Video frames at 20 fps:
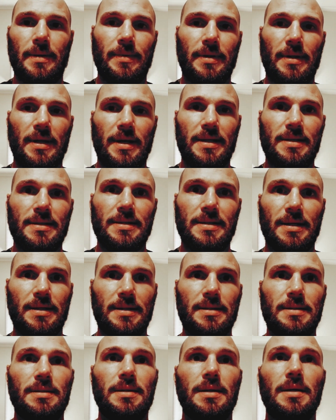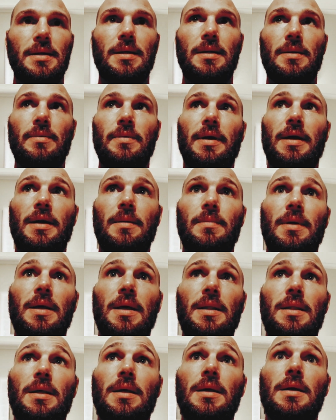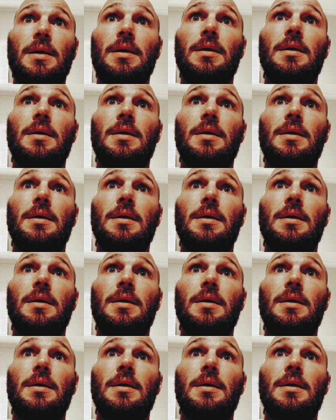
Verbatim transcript: up at like six. And then we gotta be at the